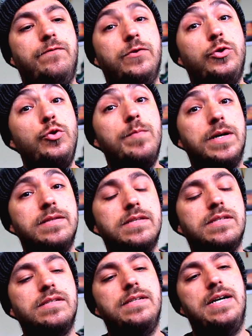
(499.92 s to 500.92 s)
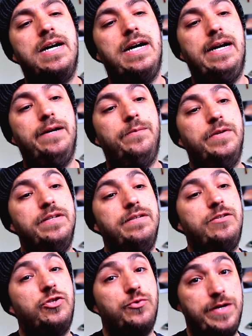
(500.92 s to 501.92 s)
for 2 months, I
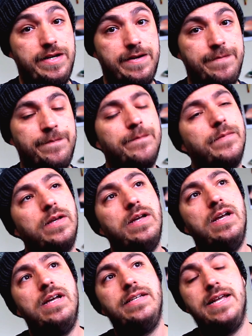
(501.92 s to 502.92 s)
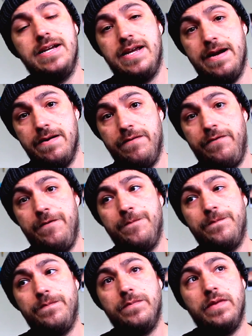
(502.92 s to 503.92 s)
would treat him, take care of
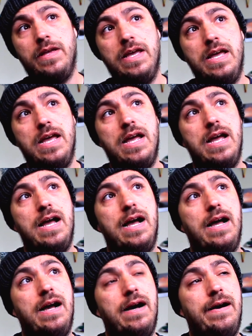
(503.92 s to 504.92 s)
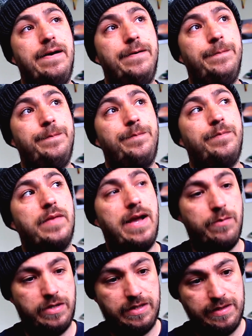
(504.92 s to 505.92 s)
him. I
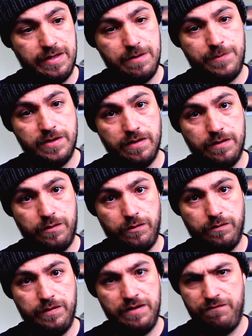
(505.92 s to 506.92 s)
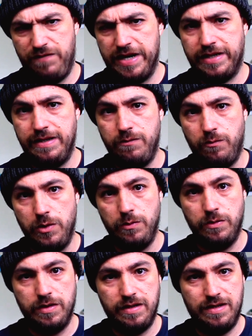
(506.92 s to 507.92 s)
would clean up his little infected
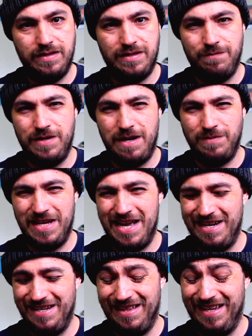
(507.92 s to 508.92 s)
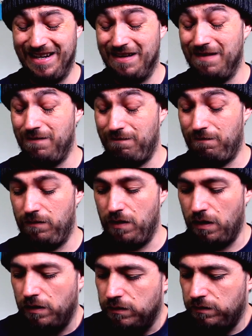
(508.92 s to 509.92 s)
wound. Sometimes I had to
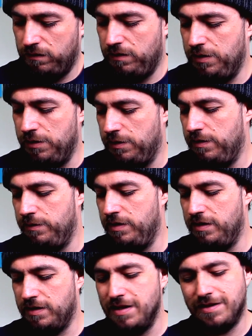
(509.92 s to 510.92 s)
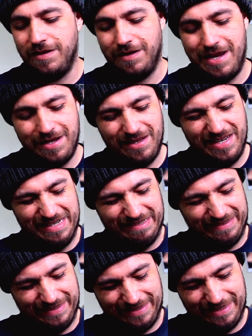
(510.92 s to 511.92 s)
it was disgusting. Had to
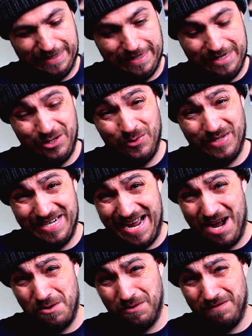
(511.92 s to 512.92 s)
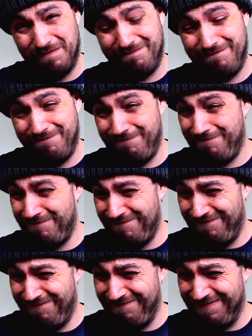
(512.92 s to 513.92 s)
ooze it out,
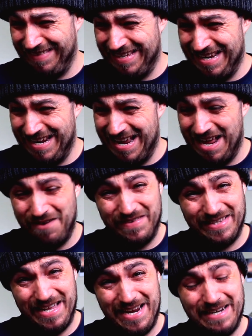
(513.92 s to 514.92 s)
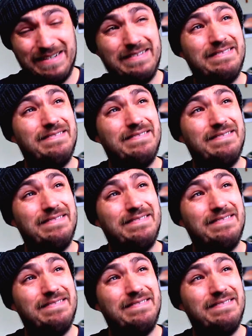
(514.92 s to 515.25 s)
get it out of his leg.